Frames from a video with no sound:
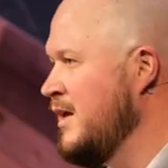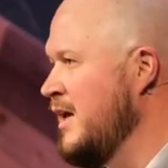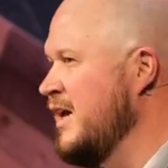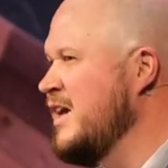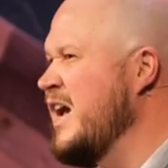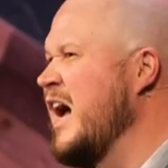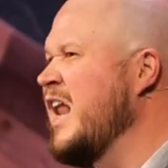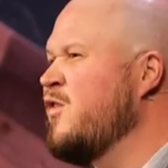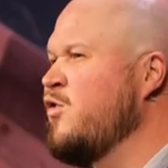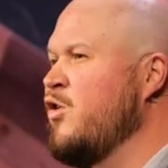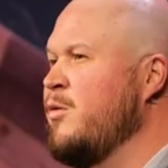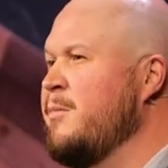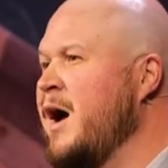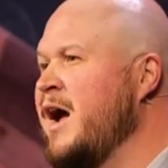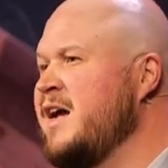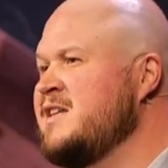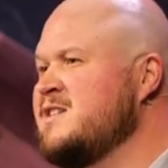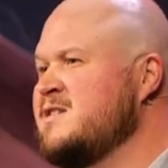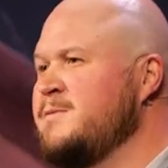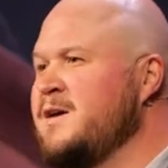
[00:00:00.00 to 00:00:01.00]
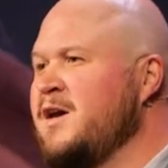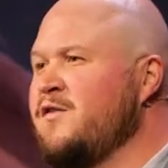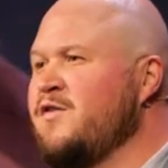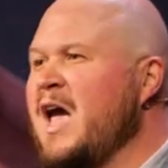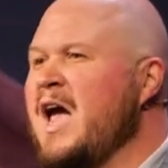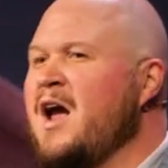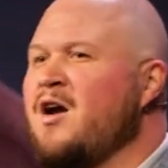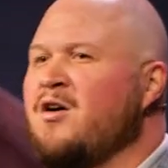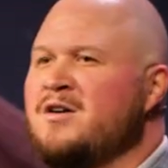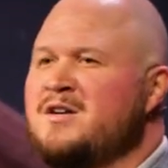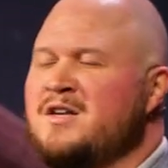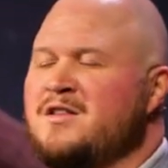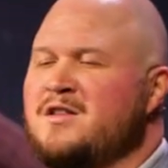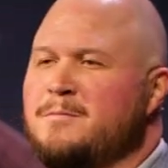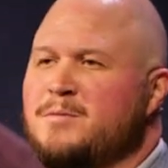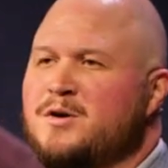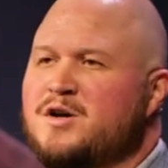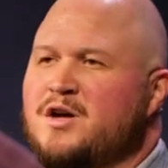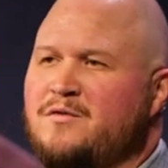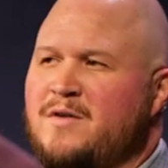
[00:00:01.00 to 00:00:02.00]
It kind of reminds me of Herod in
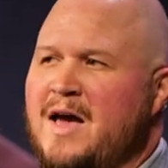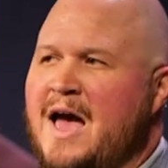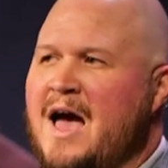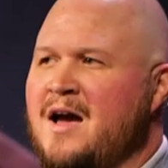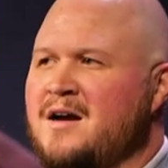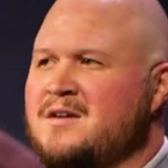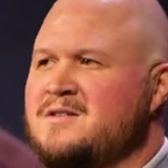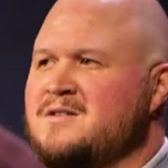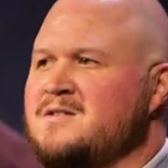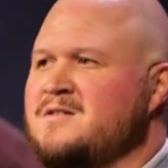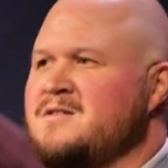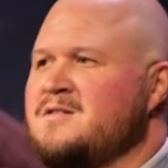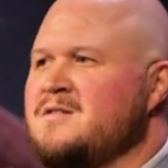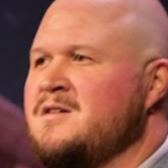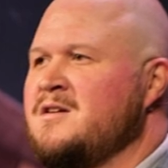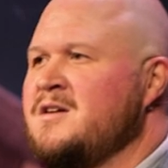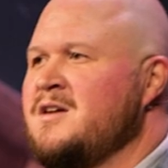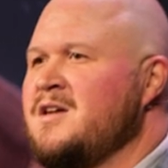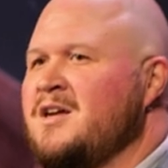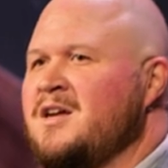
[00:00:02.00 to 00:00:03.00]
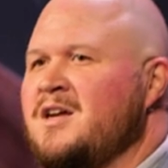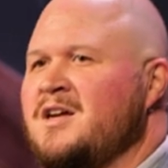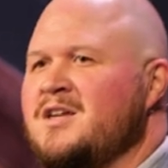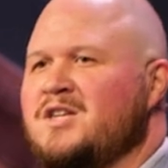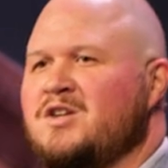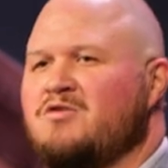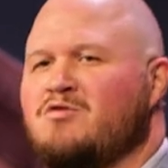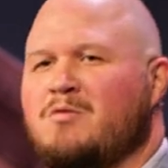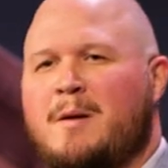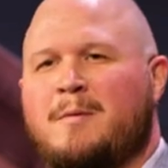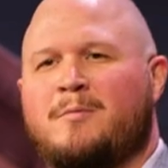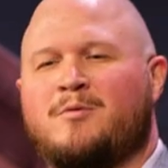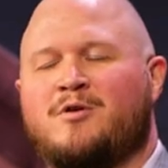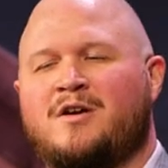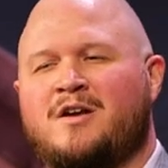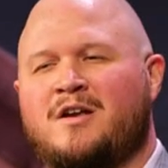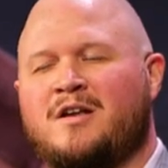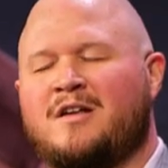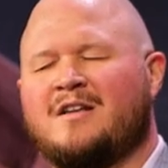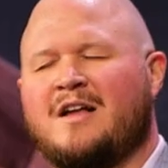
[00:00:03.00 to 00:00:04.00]
the book of Acts. Do you remember
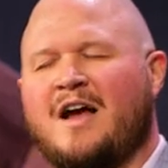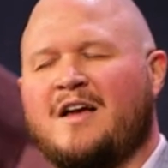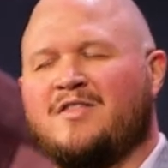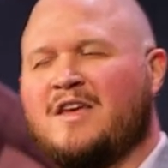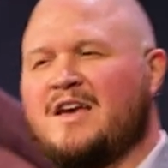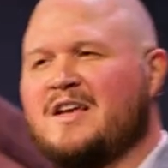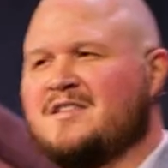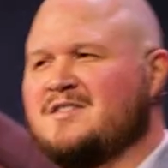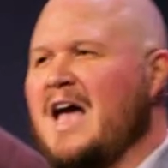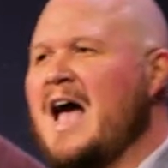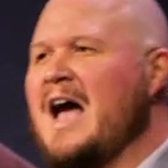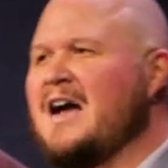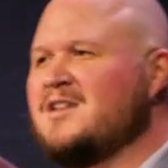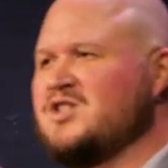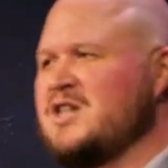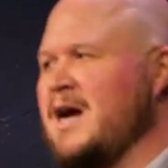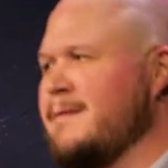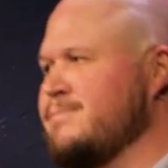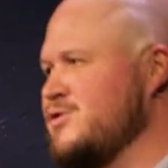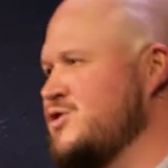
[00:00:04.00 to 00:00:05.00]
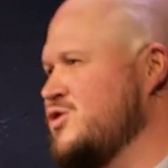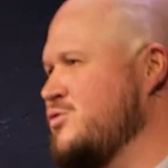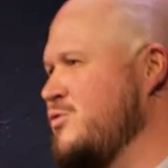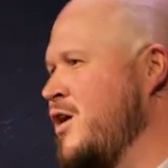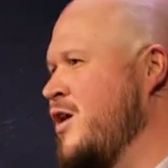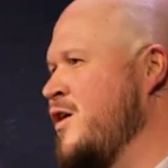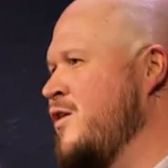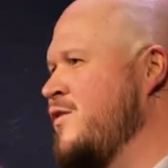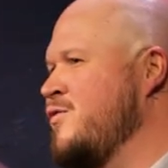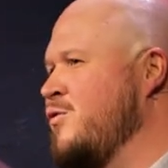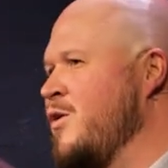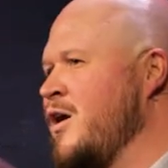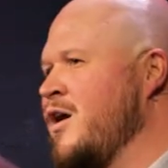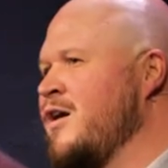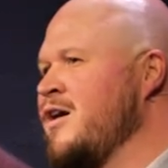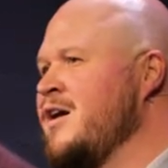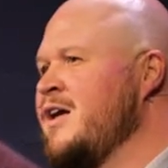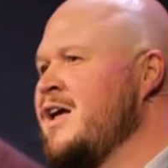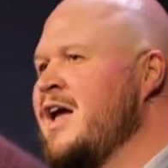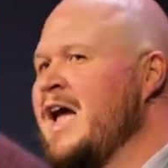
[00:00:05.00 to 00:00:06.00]
in, I think it's Acts chapter 12,
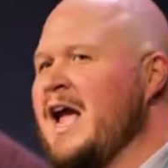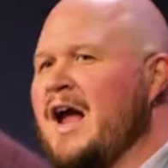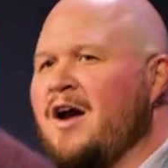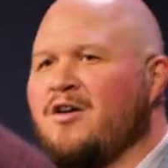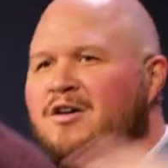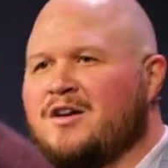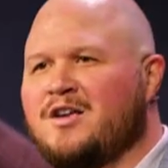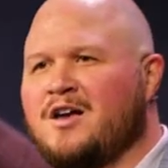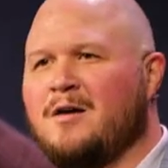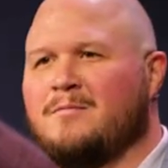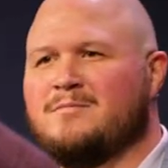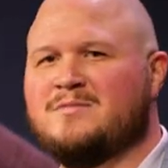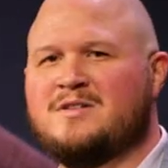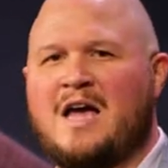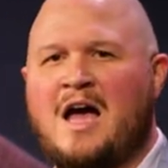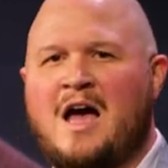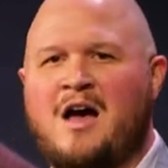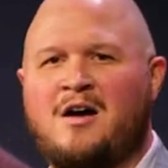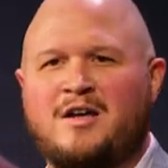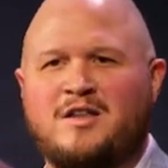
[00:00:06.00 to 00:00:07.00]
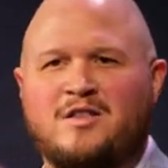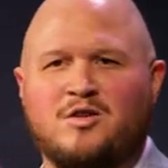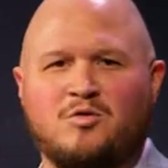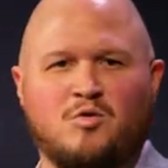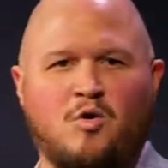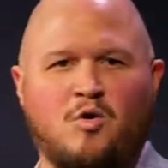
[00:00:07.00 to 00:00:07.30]
where Herod comes out in the